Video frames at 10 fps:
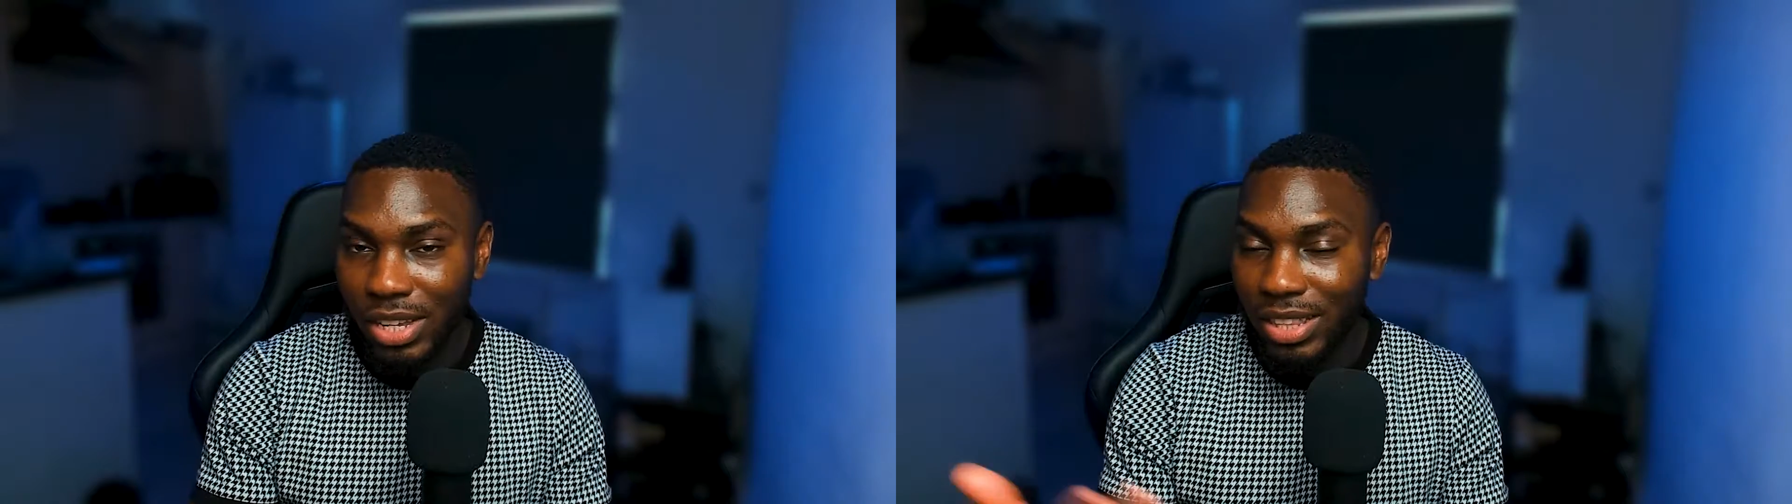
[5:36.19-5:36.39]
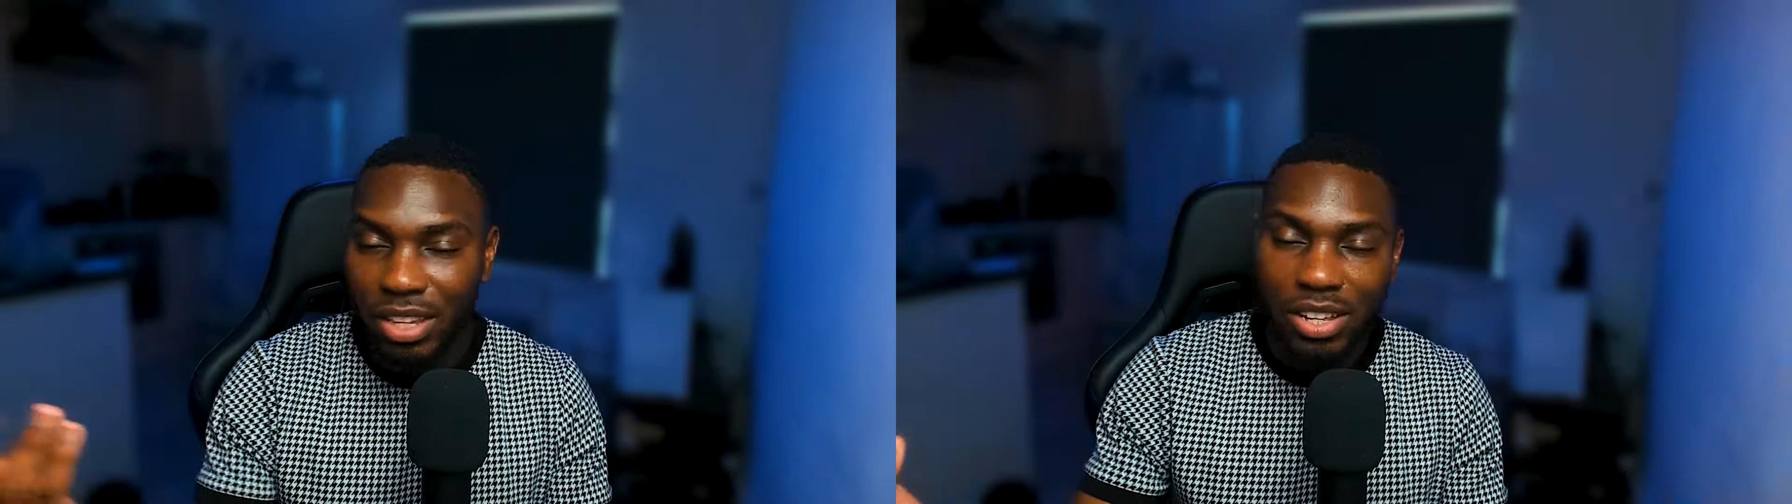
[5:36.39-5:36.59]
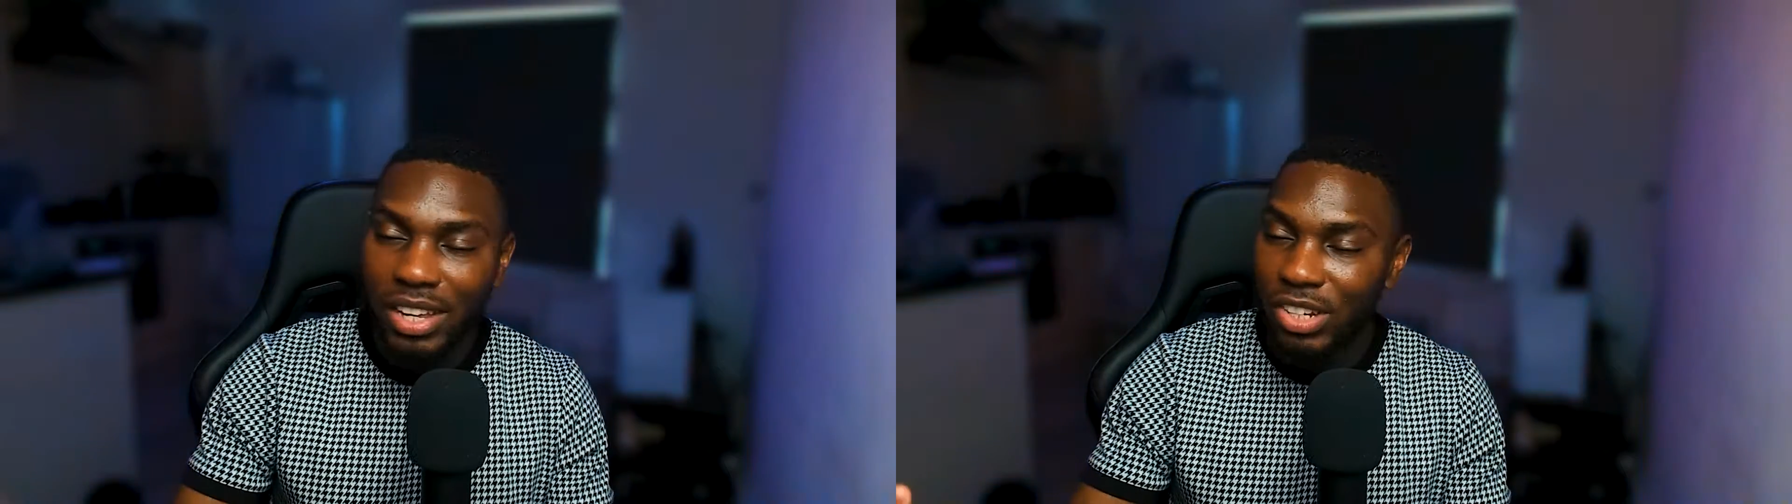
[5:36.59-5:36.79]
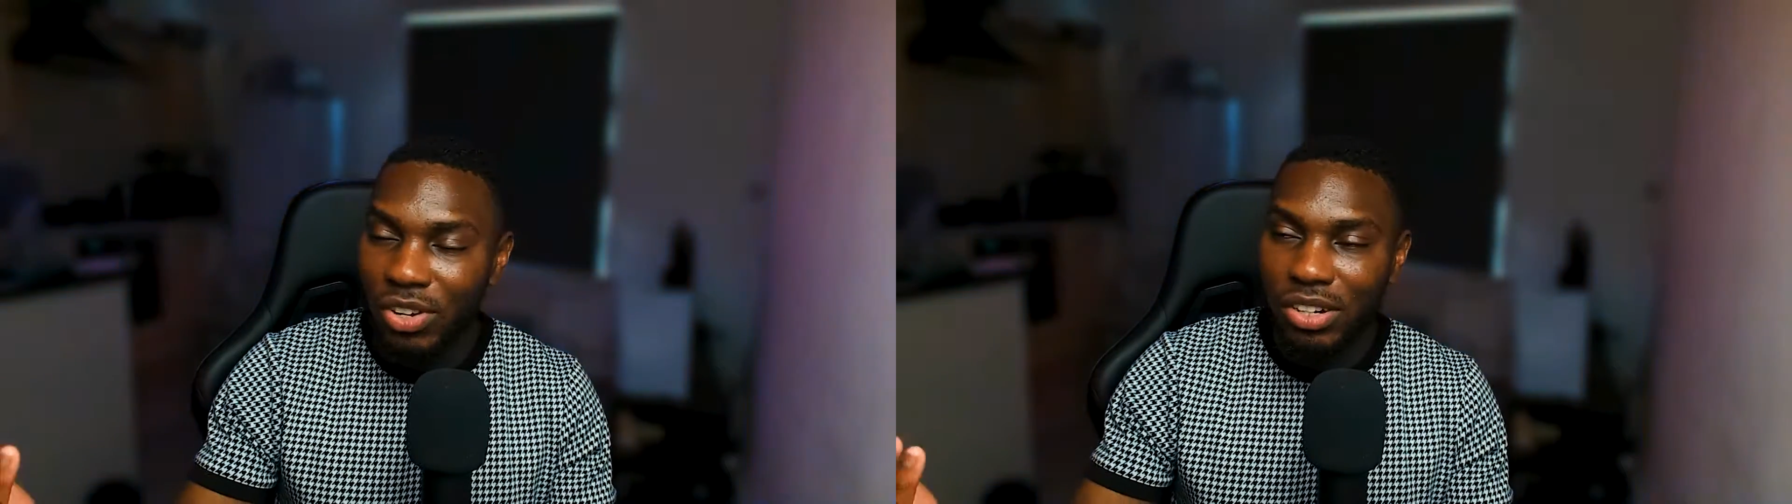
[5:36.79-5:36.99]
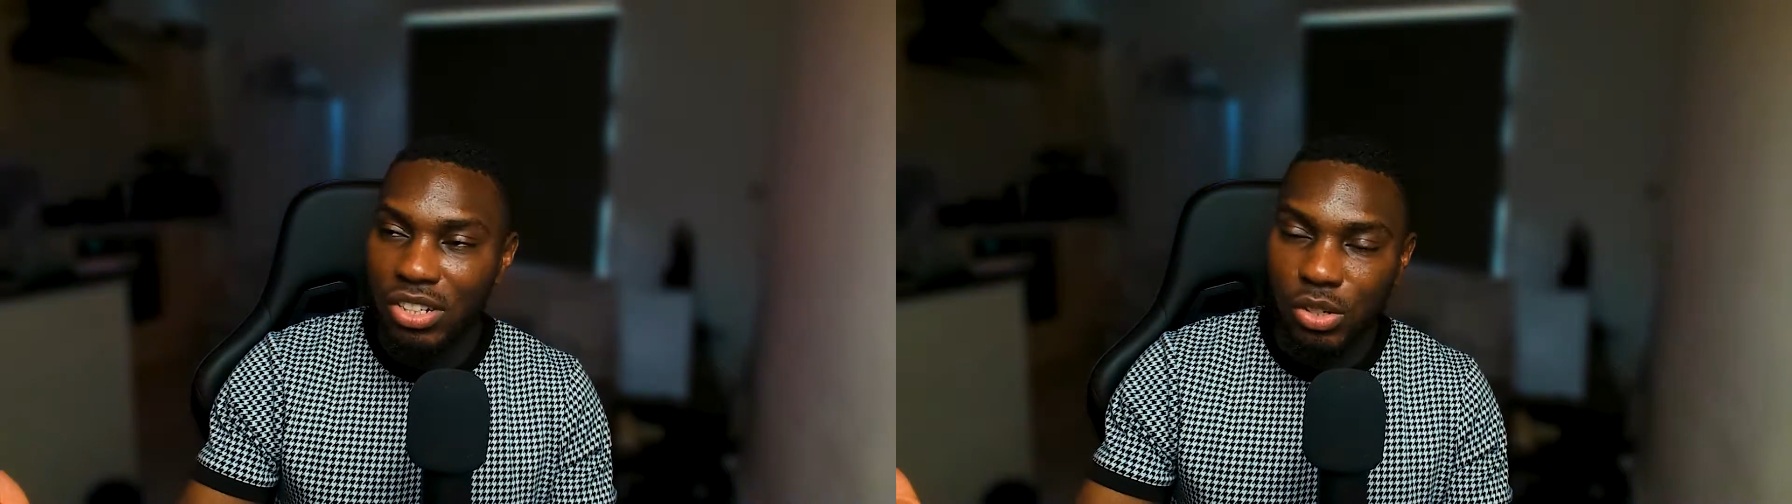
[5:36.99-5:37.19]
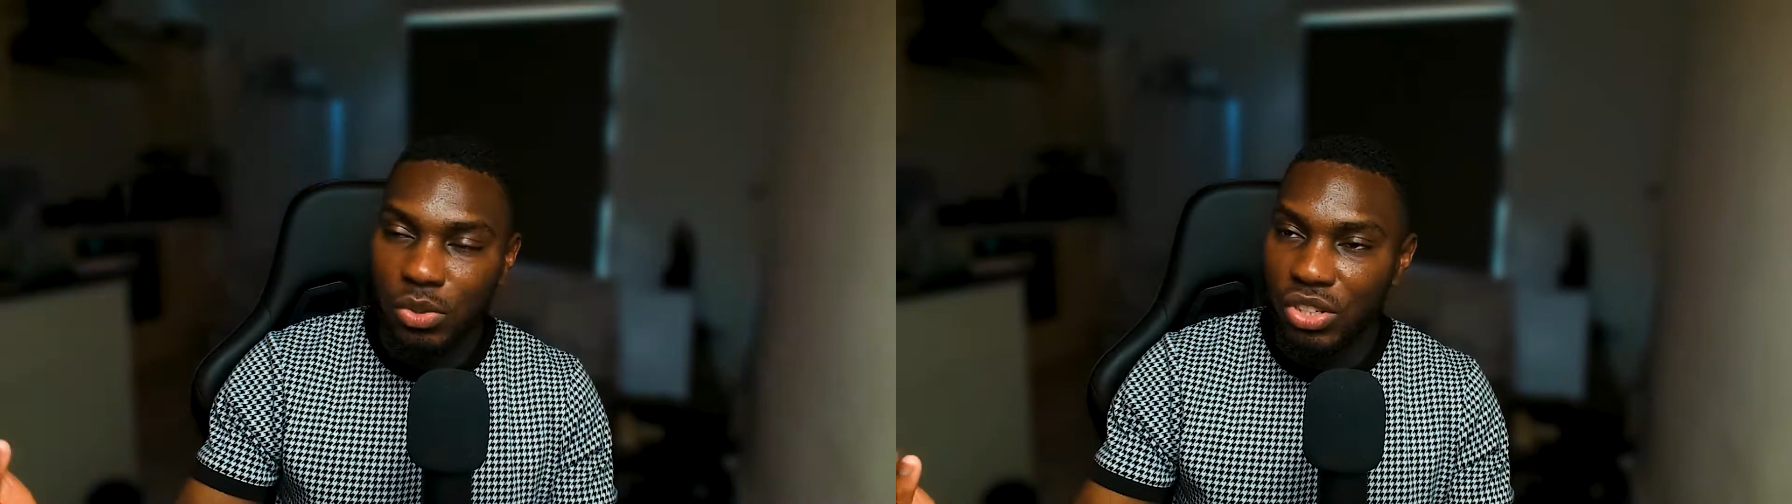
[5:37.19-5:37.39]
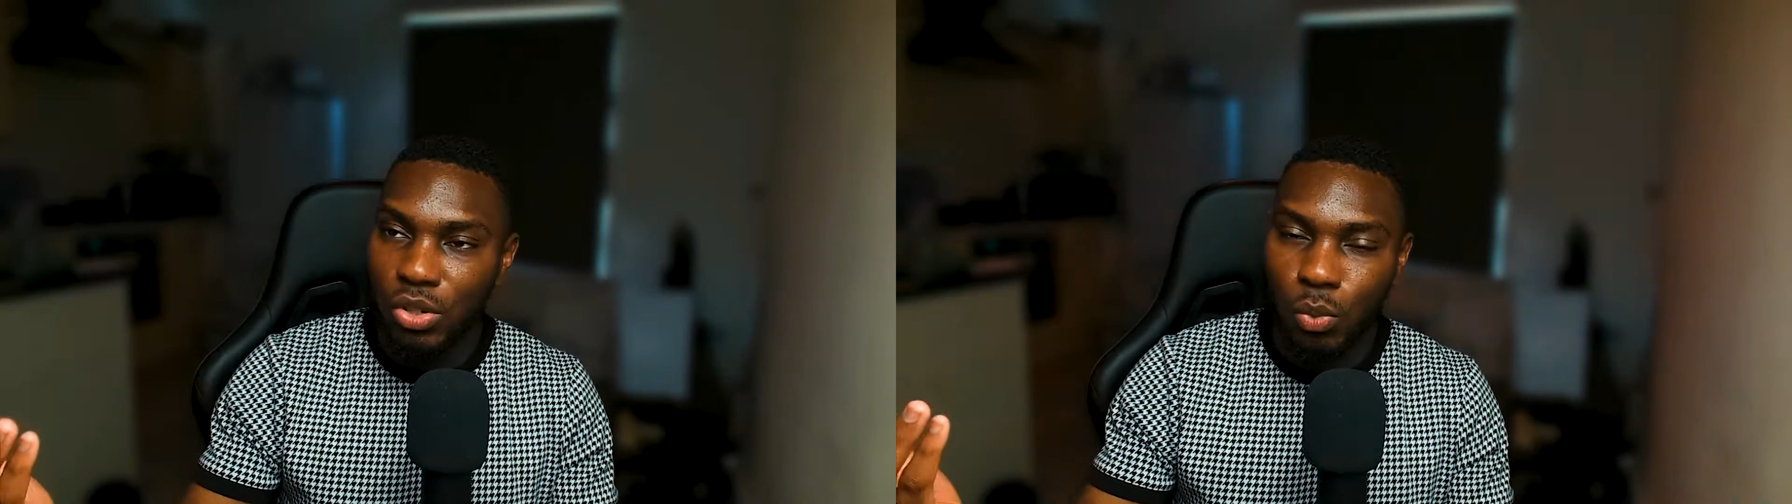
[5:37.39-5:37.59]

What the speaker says: I think you get Dragon Age Inquisition